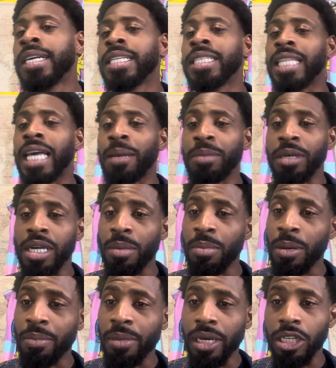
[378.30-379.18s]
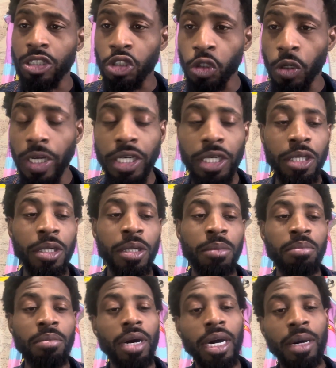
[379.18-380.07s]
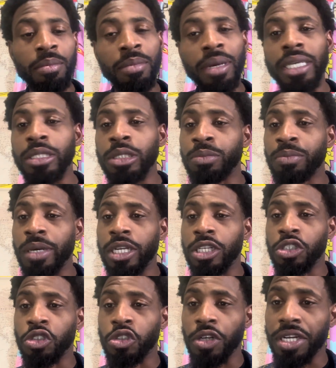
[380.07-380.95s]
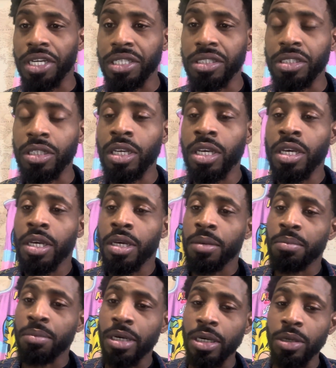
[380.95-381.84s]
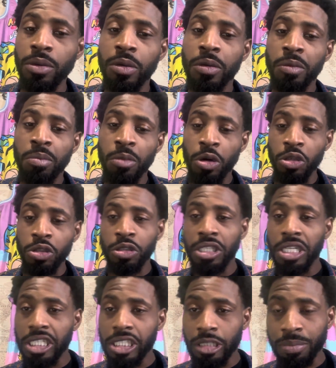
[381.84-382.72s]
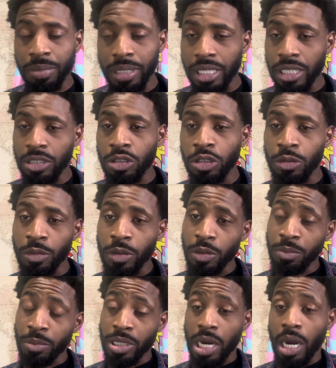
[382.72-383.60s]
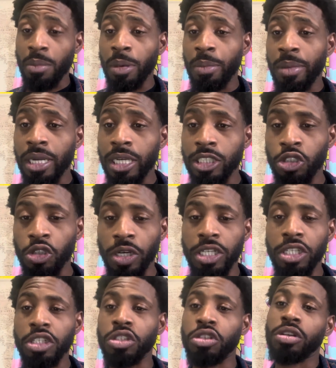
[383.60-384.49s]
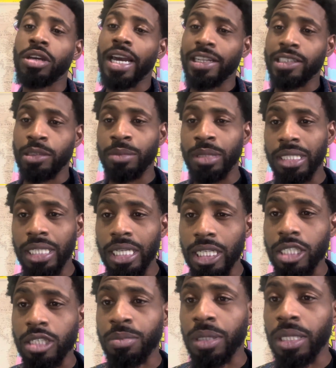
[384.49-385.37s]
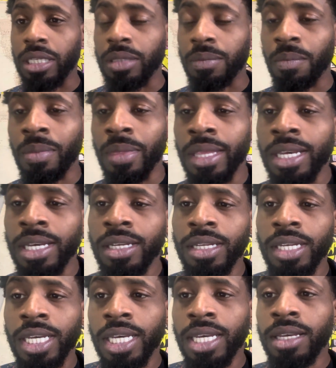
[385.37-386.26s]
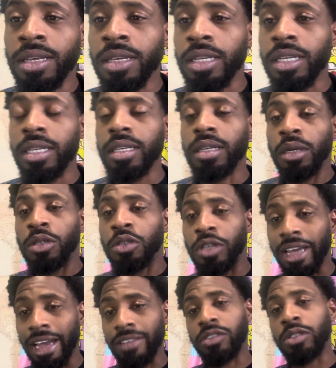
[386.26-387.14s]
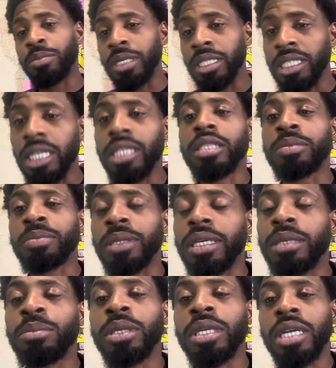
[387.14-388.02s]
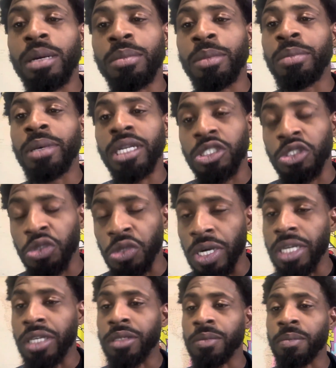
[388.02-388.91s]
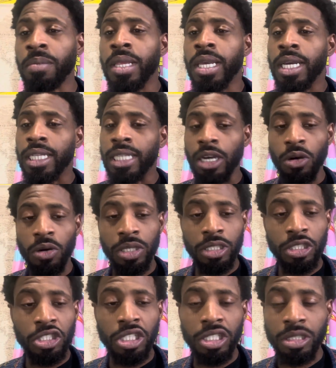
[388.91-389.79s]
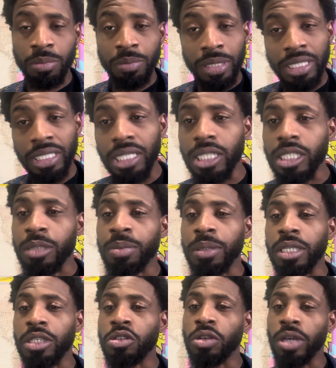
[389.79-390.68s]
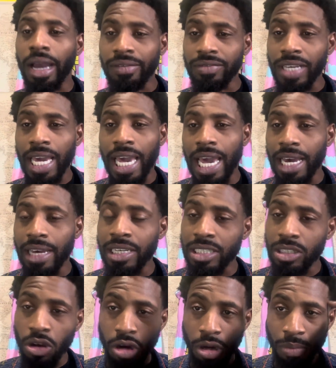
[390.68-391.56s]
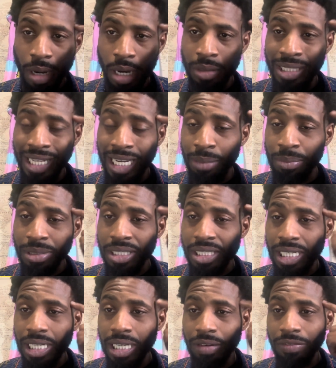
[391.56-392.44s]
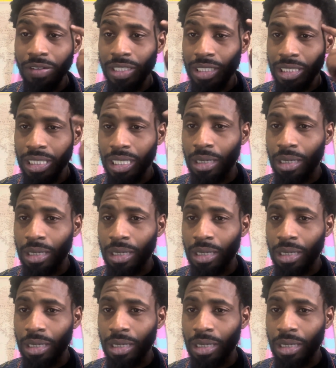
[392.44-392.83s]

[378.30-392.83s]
not become a better trader, but makes better trades. But more disciplined to become a better trader, you have to be disciplined. You have to be disciplined, become a better trader. Not only just be disciplined, you have to have, it's all about 90% of it is